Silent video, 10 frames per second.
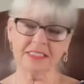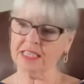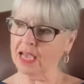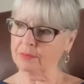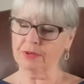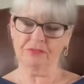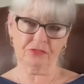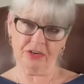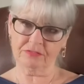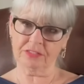type of
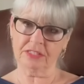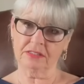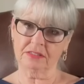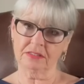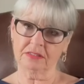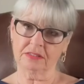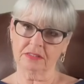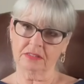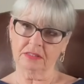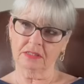crafting.
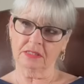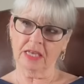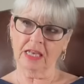I